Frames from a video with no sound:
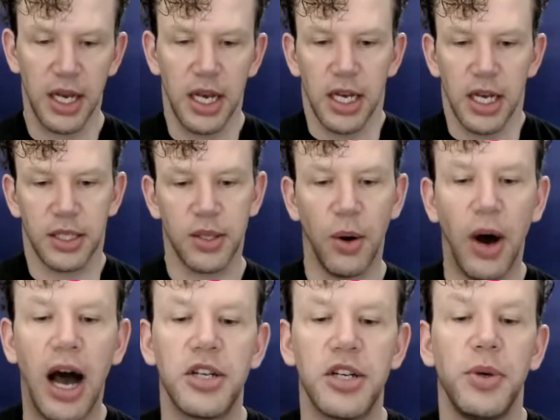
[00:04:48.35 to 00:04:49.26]
So
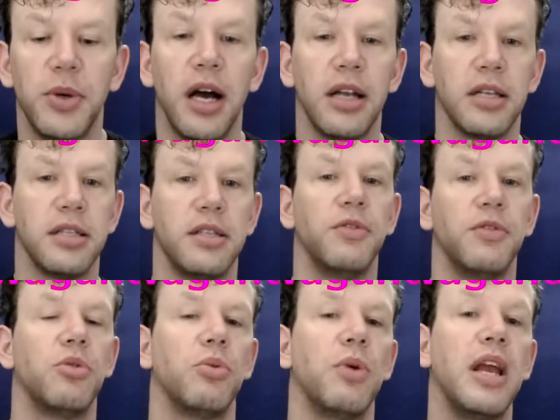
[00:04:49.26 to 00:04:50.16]
ashwagandha is of
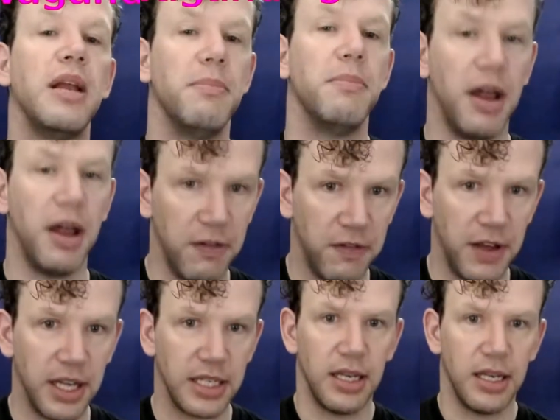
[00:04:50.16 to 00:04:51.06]
great
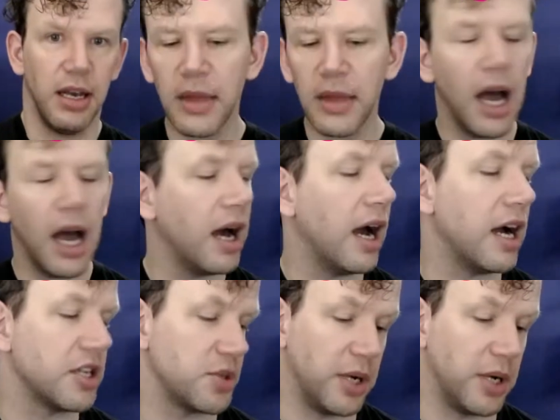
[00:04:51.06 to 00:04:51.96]
benefit.
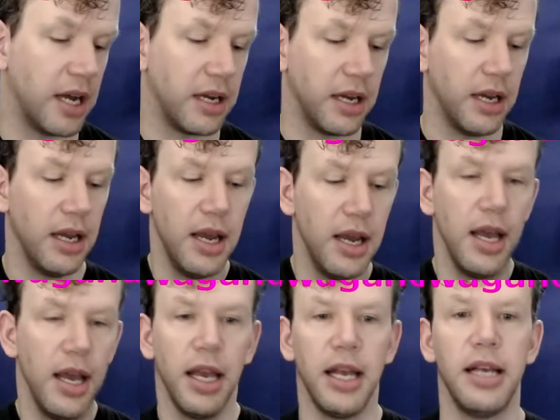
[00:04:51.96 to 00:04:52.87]
Ashwagandha
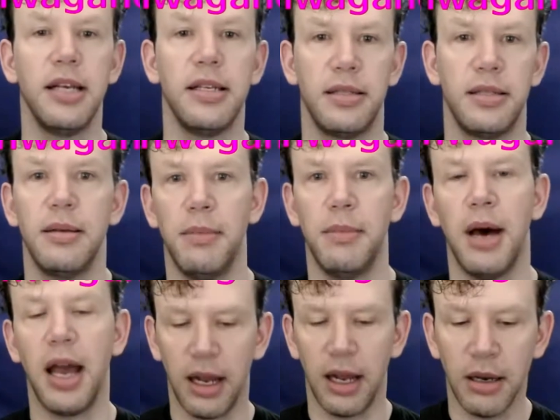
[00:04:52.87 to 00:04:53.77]
is
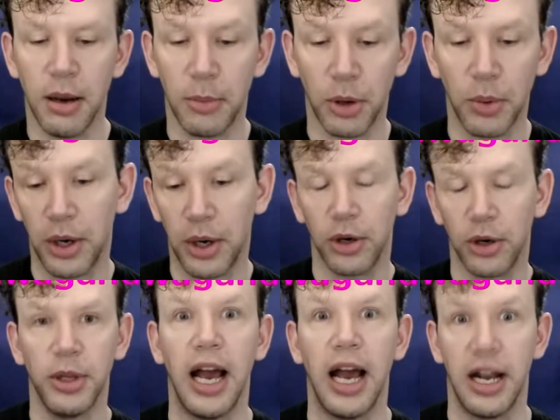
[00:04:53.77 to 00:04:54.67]
my #1
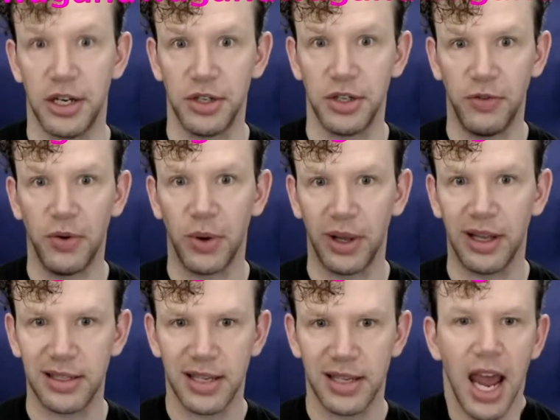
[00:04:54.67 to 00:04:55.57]
herbal actually for
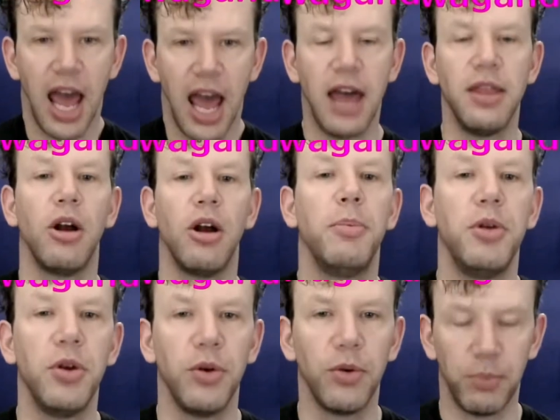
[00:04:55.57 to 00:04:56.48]
this, and there are
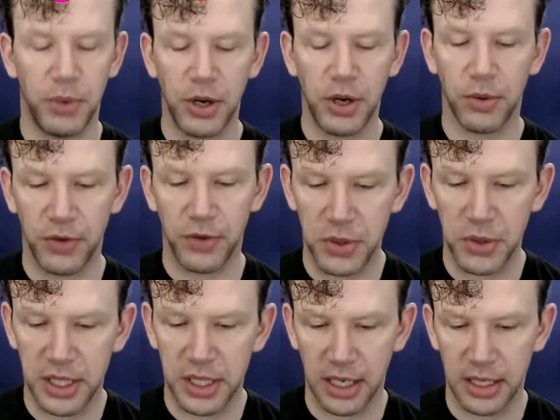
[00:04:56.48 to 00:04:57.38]
peer-reviewed
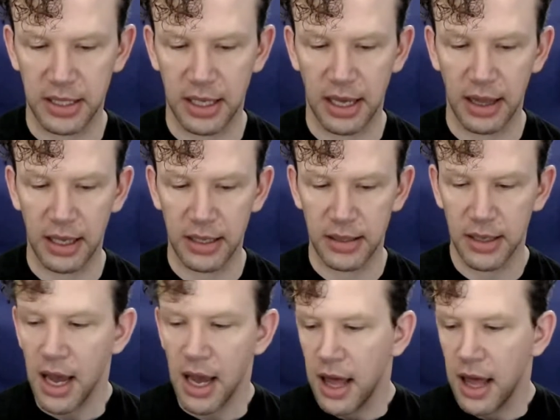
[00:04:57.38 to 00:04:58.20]
studies on this.